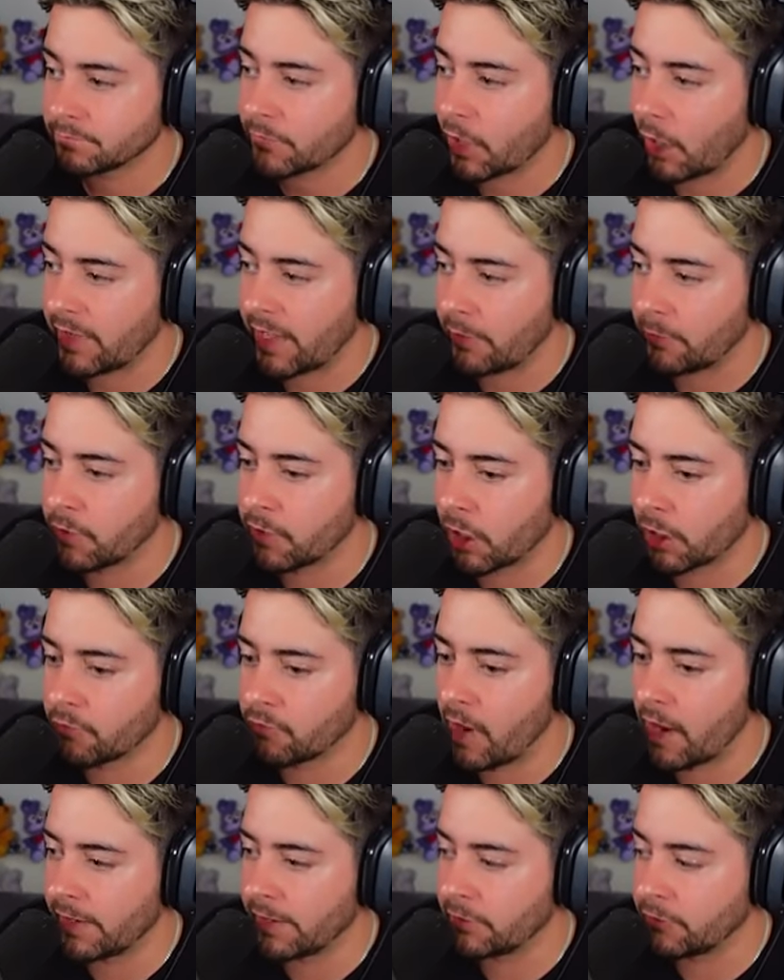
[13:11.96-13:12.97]
Okay, we gotta
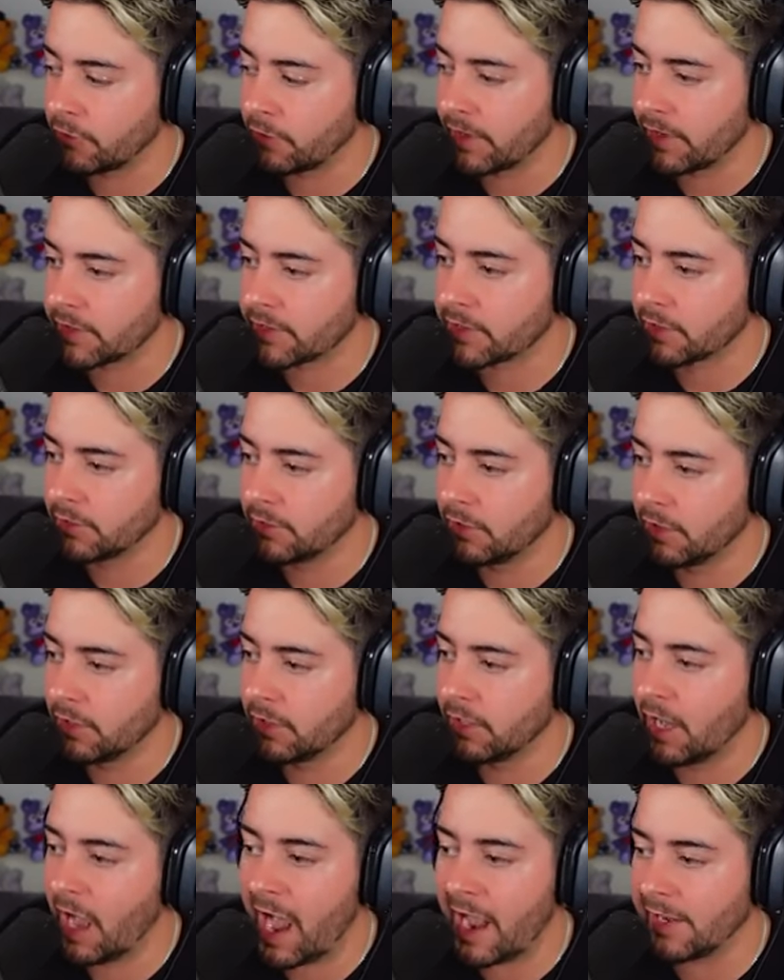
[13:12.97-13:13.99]
run and do this.
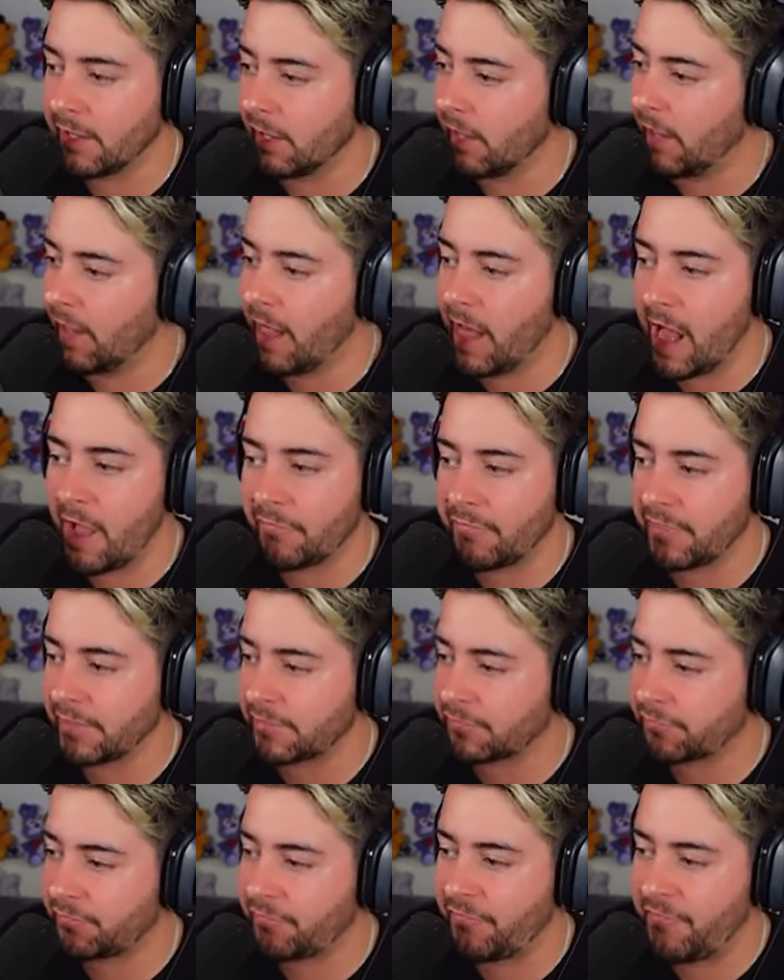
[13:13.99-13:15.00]
I love
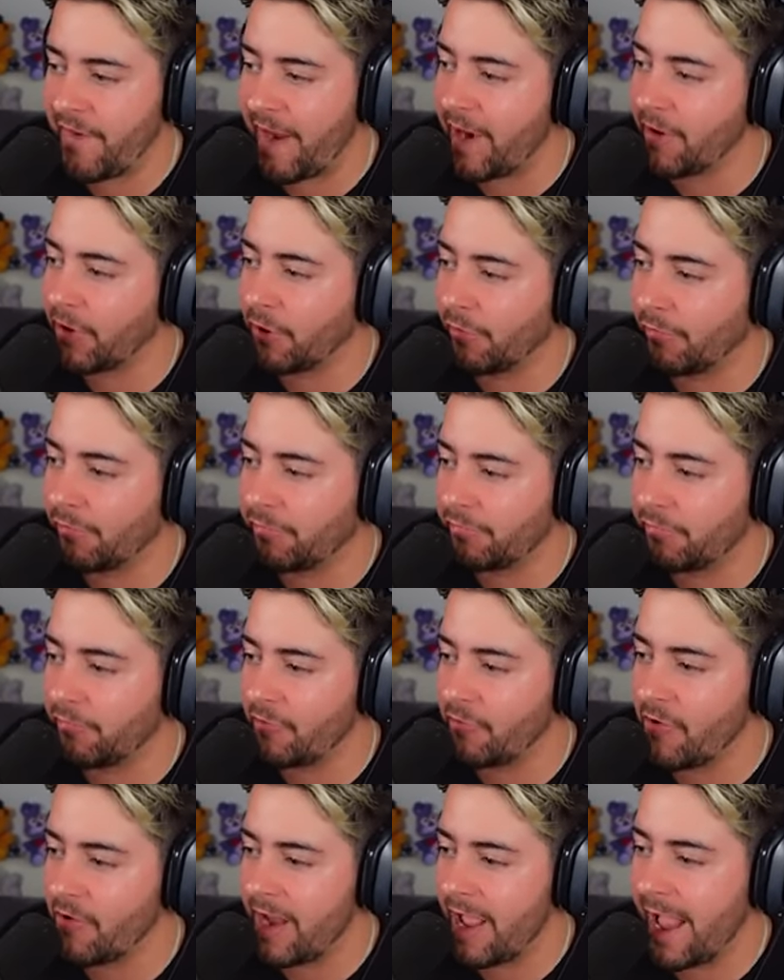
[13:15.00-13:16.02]
this feral
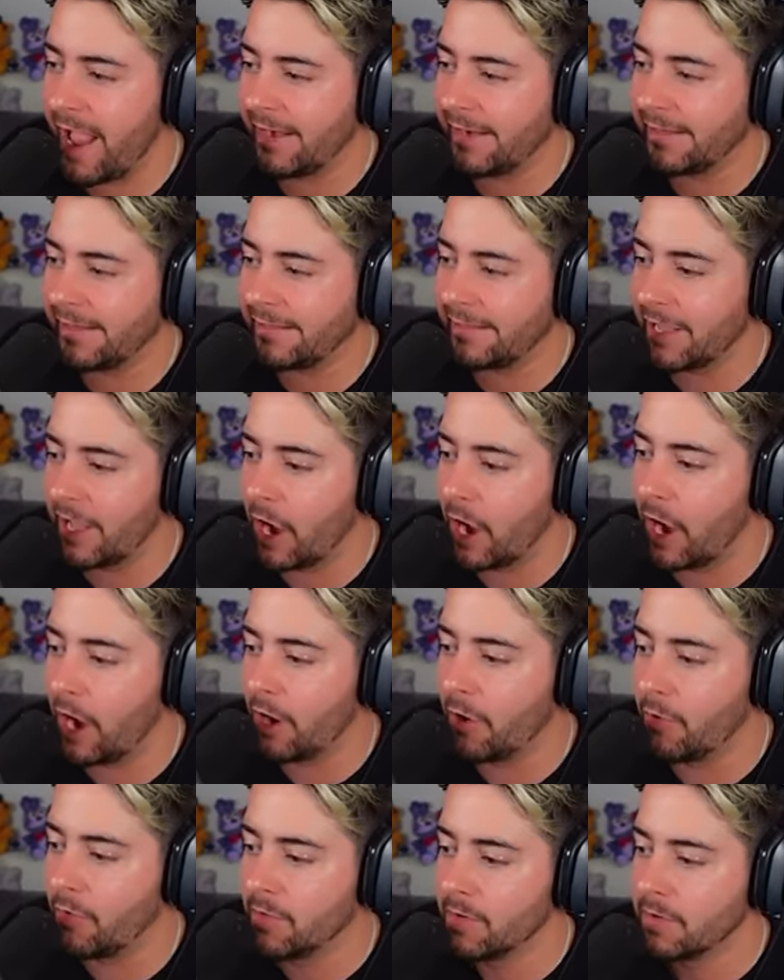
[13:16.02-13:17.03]
Freddy,
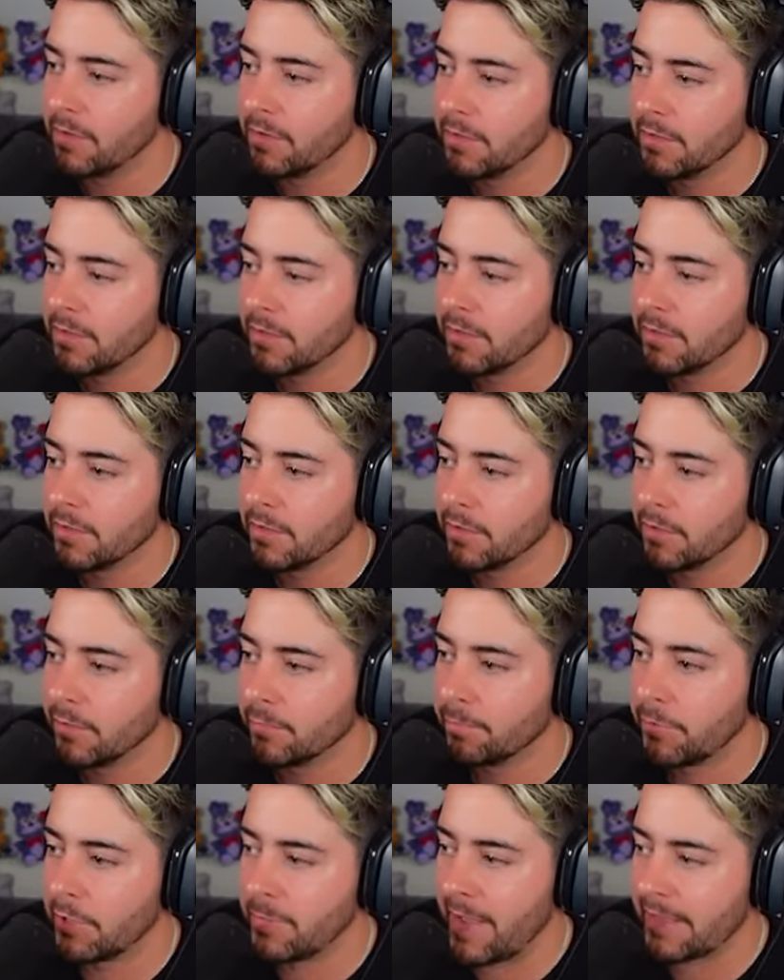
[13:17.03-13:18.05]
yo!
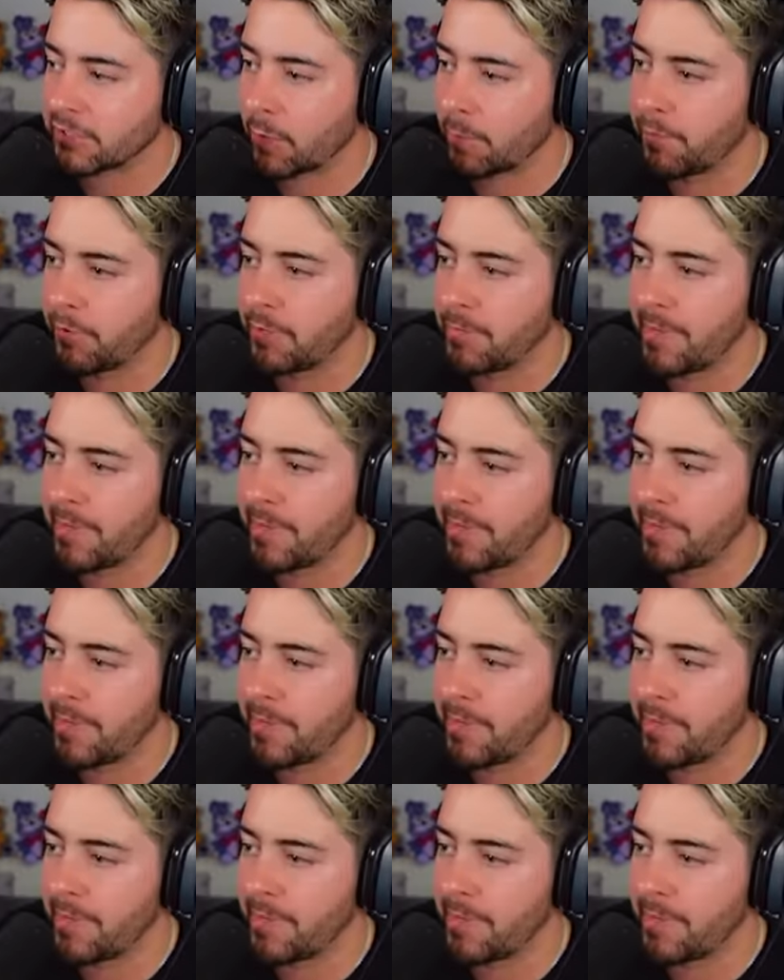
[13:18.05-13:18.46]
Put the mask on, put